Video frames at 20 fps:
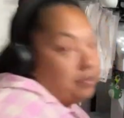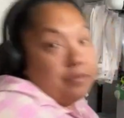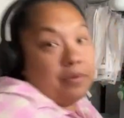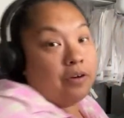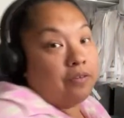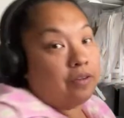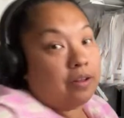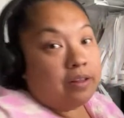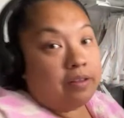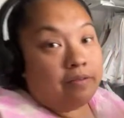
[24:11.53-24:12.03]

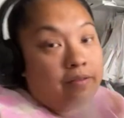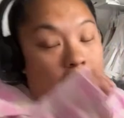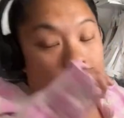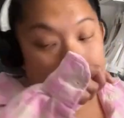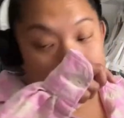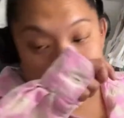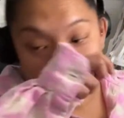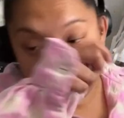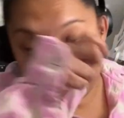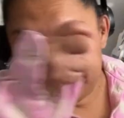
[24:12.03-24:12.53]
Perfectly
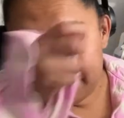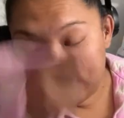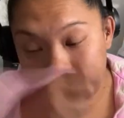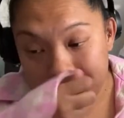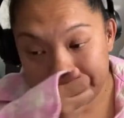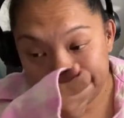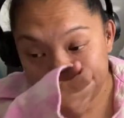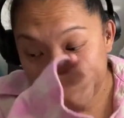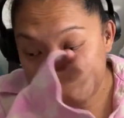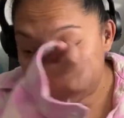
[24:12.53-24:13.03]
fine.
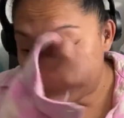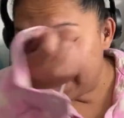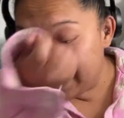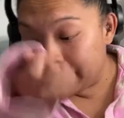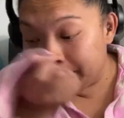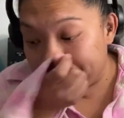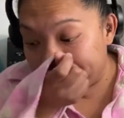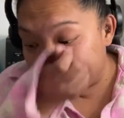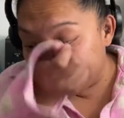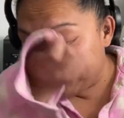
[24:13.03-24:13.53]
Let's stay
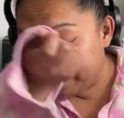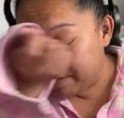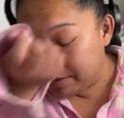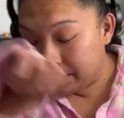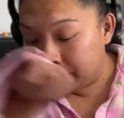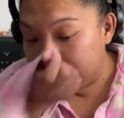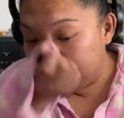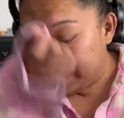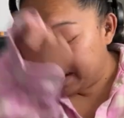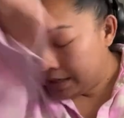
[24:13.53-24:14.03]
in here.
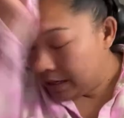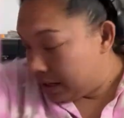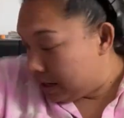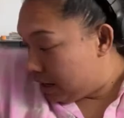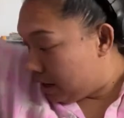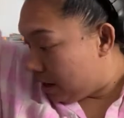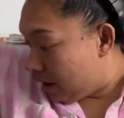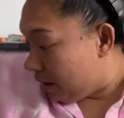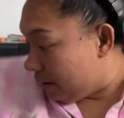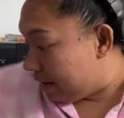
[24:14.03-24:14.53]

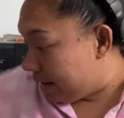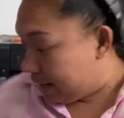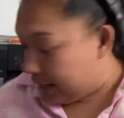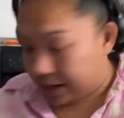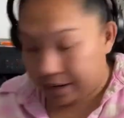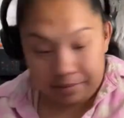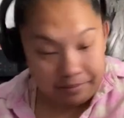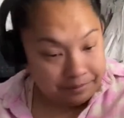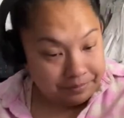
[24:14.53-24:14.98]
Alrighty.